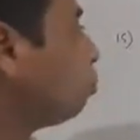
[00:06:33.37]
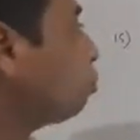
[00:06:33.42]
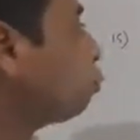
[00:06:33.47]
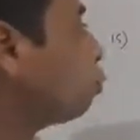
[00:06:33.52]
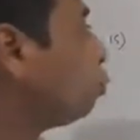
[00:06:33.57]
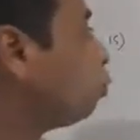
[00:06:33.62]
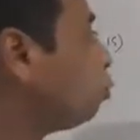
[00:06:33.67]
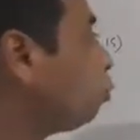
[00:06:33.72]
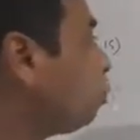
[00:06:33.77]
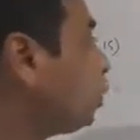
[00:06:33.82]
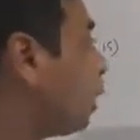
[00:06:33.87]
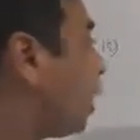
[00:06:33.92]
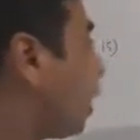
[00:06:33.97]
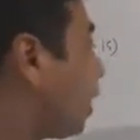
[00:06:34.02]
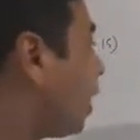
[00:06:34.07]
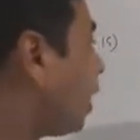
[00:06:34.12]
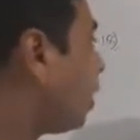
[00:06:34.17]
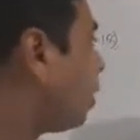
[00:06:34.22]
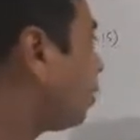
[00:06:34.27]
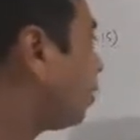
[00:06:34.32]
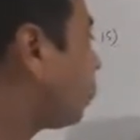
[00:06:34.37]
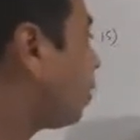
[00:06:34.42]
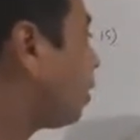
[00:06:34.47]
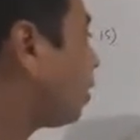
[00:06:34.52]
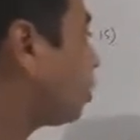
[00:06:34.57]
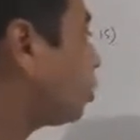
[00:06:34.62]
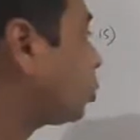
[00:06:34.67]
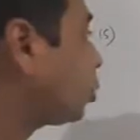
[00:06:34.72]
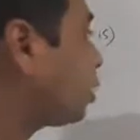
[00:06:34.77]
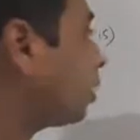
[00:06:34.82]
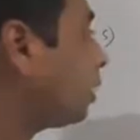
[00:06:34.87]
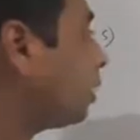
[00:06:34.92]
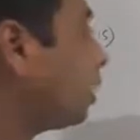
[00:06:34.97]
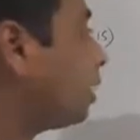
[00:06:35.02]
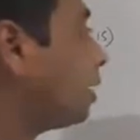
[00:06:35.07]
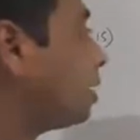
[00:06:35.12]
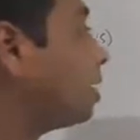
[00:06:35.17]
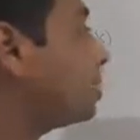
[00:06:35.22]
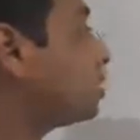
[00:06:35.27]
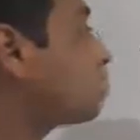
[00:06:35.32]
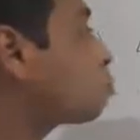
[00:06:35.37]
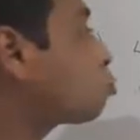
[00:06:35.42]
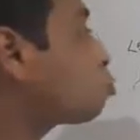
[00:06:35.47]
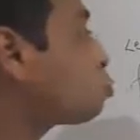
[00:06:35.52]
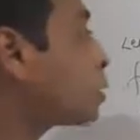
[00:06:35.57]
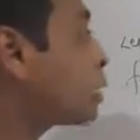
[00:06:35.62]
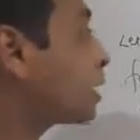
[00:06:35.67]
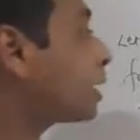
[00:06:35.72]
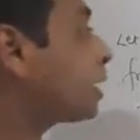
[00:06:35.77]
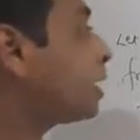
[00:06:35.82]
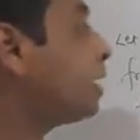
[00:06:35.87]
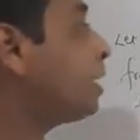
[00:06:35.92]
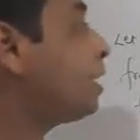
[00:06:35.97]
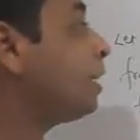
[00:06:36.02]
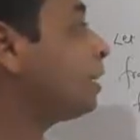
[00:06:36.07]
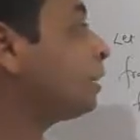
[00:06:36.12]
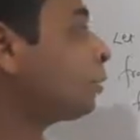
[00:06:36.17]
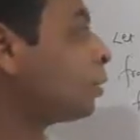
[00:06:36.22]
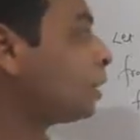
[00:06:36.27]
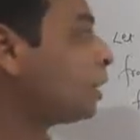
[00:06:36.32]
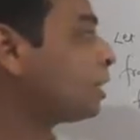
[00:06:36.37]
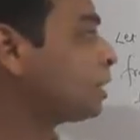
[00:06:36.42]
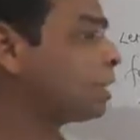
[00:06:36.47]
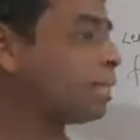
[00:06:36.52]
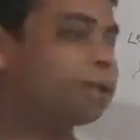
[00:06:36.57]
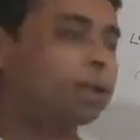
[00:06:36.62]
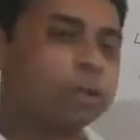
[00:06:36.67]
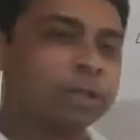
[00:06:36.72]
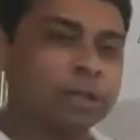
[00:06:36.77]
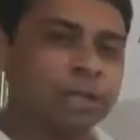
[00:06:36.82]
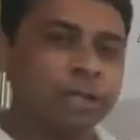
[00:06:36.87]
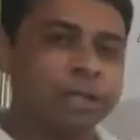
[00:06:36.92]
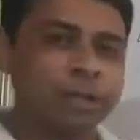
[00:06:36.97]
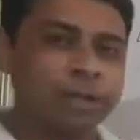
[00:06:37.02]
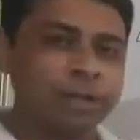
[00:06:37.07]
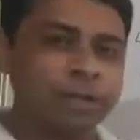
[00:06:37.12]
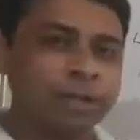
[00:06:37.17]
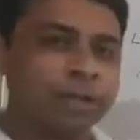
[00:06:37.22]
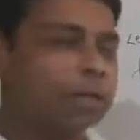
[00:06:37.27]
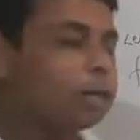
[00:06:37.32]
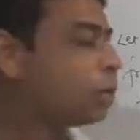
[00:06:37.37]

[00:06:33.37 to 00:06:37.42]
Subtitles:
Prove that function is strictly increasing on I.